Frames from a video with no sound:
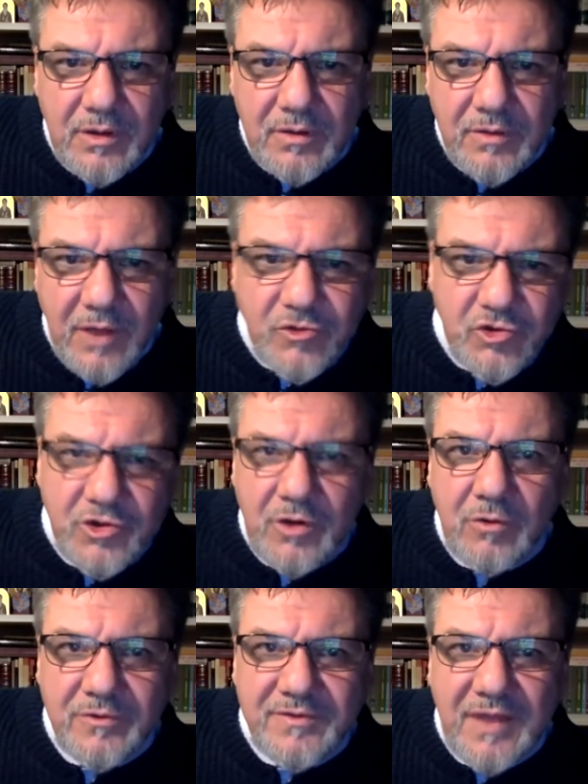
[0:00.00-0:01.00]
that
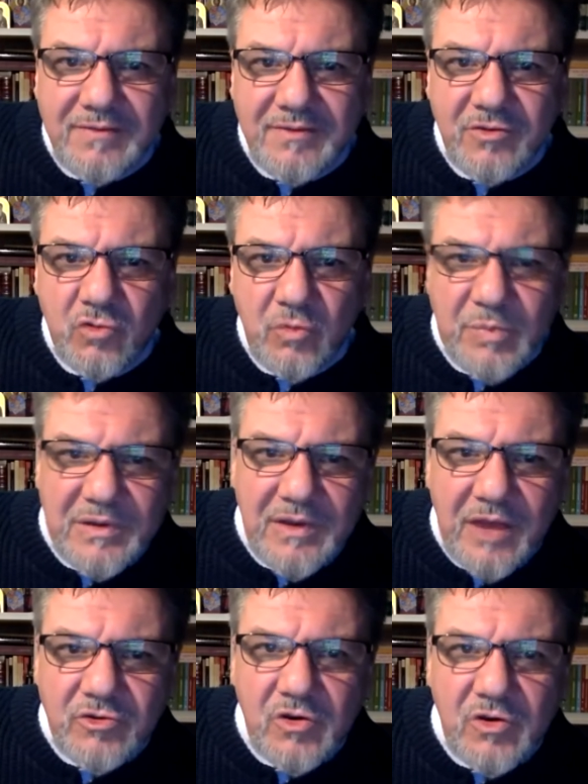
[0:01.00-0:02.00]
shows that the
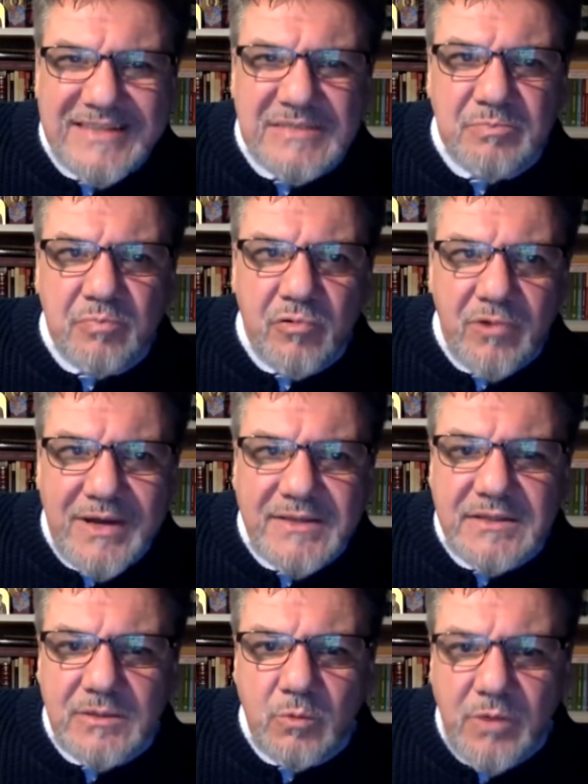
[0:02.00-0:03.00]
supernatural is
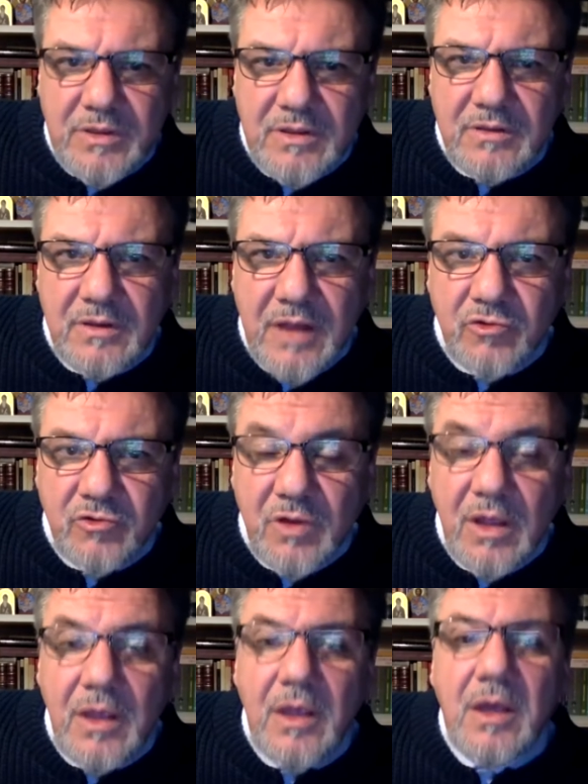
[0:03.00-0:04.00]
present within the natural.
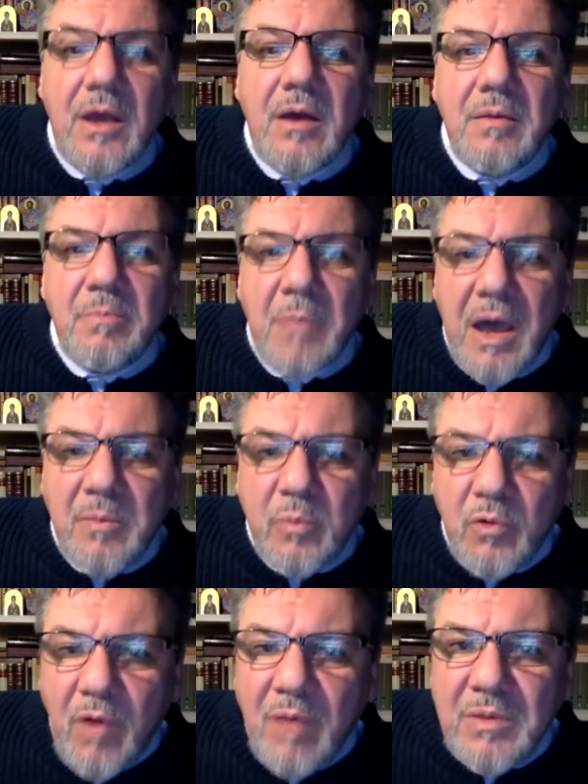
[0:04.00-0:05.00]
My
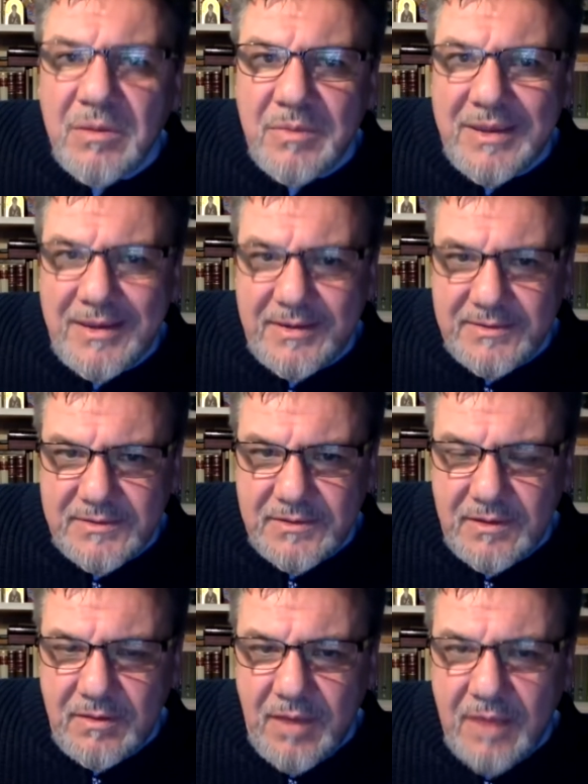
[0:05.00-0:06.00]
problem is
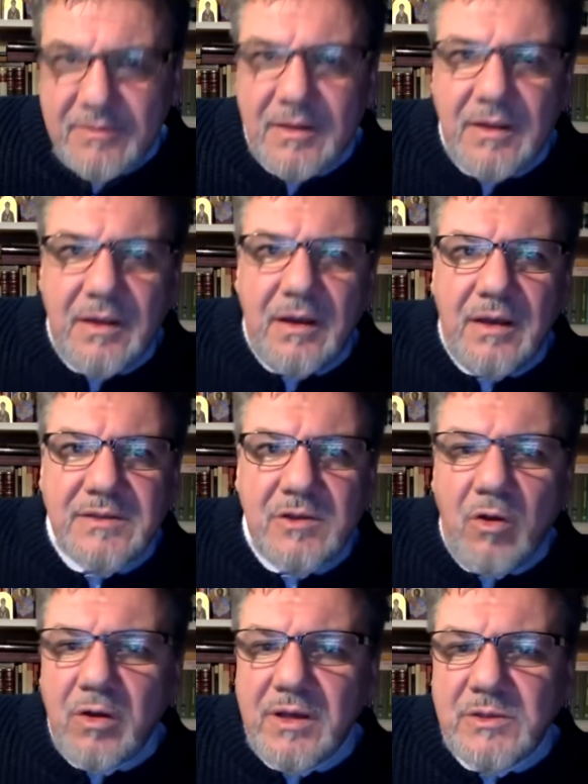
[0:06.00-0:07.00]
that as
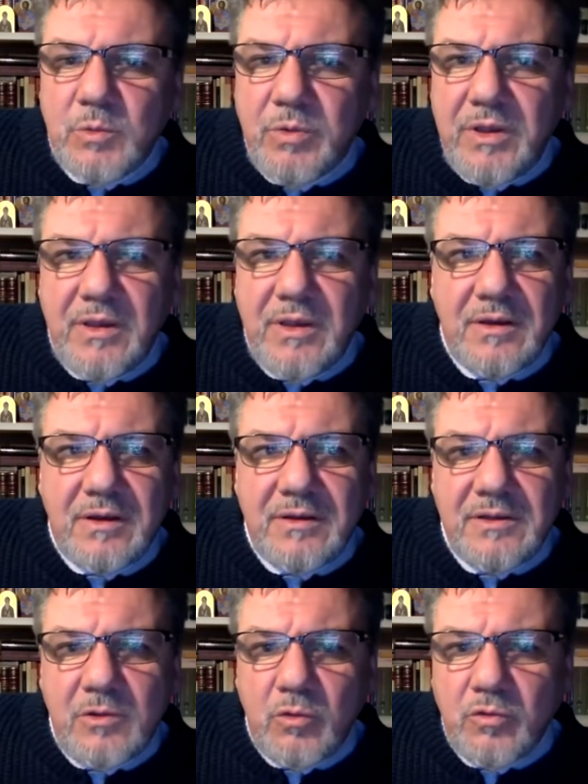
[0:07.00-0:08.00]
long as we
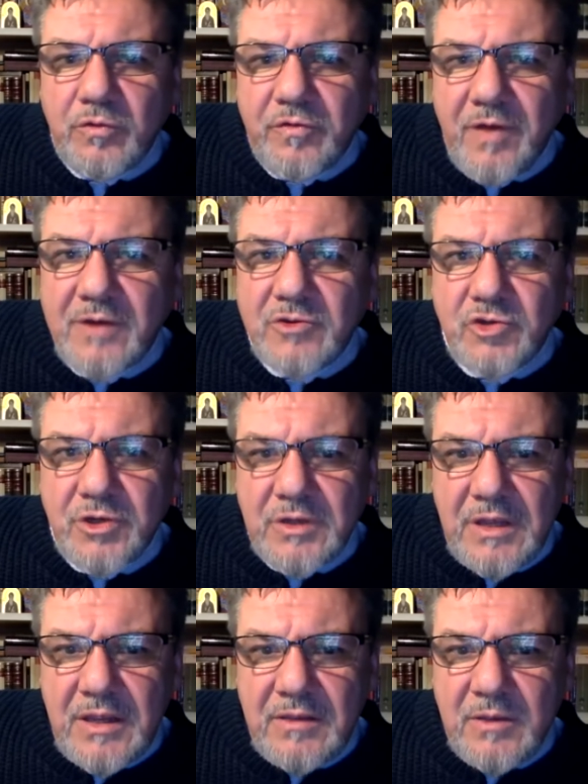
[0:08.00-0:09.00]
continue to function
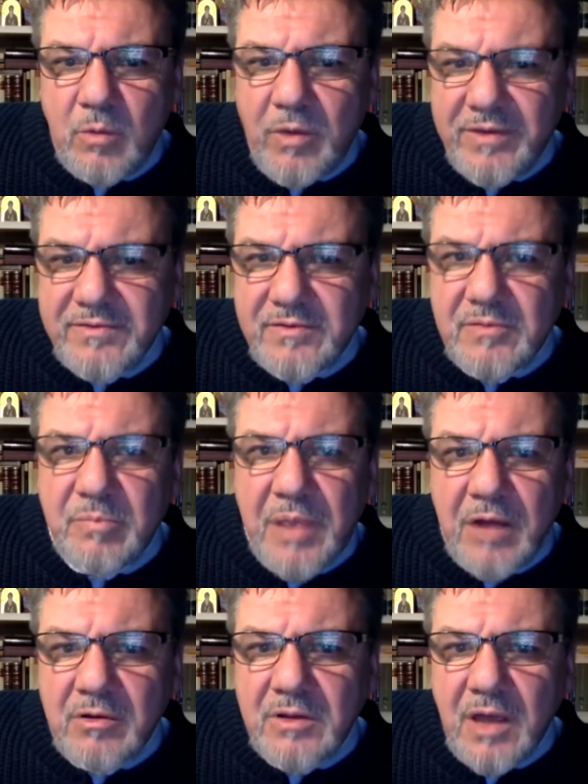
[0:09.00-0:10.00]
in the Western
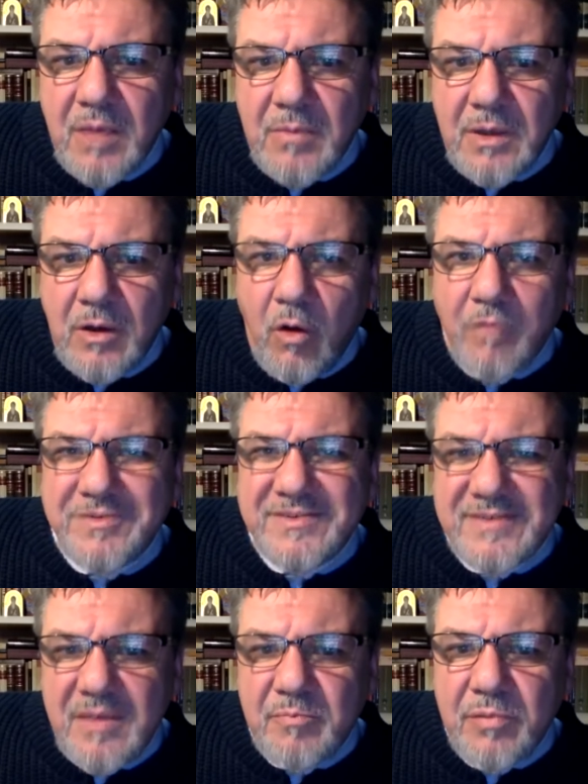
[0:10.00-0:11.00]
paradigm of
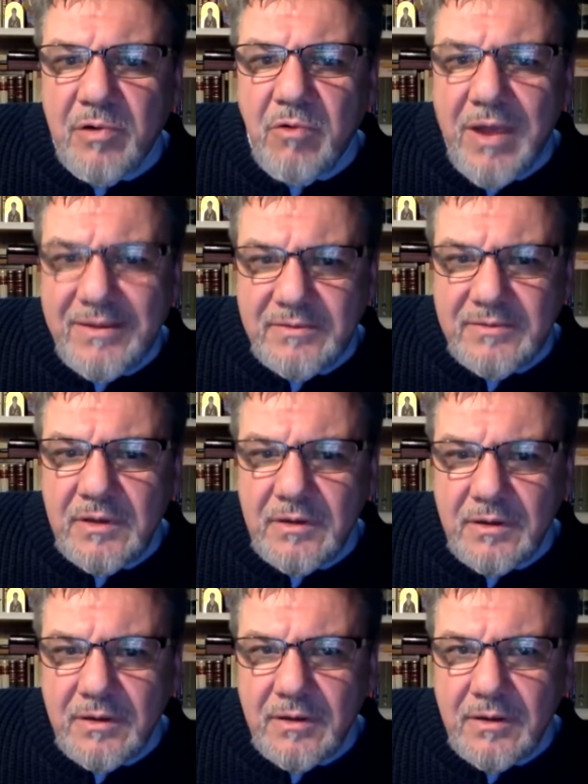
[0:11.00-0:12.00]

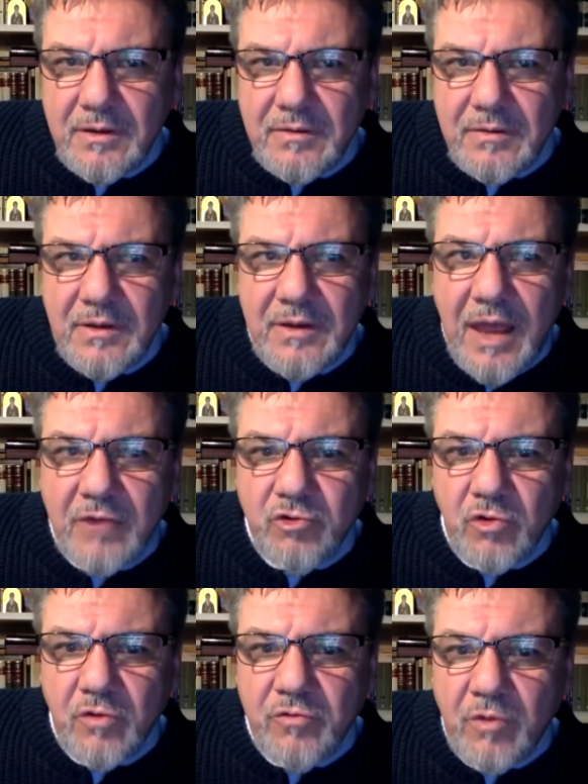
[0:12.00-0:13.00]
separating the
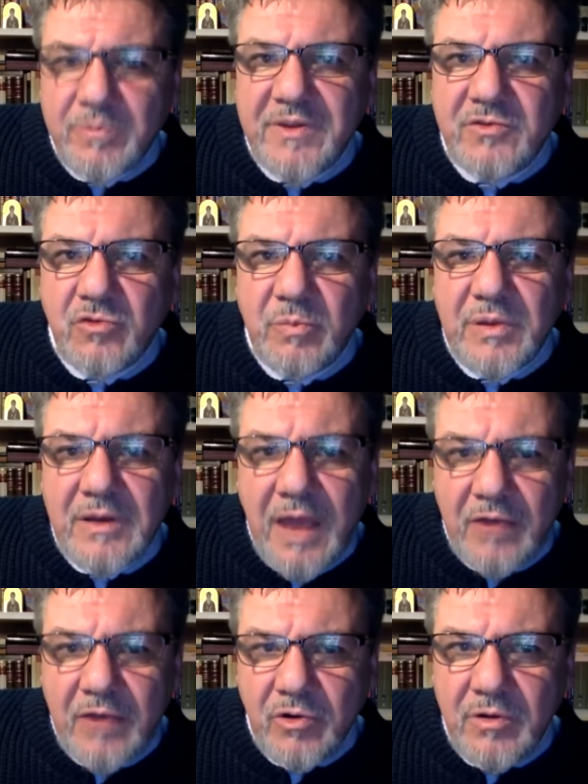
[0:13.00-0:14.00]
natural from the
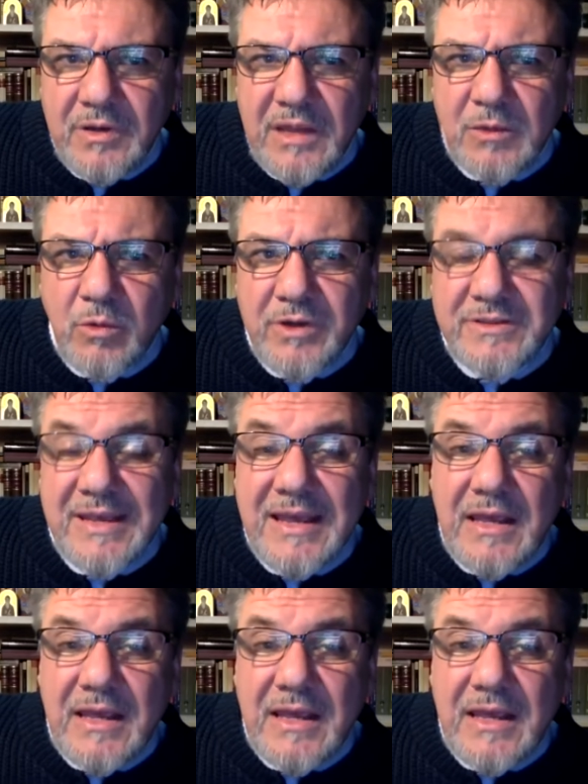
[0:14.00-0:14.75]
supernatural, in other words,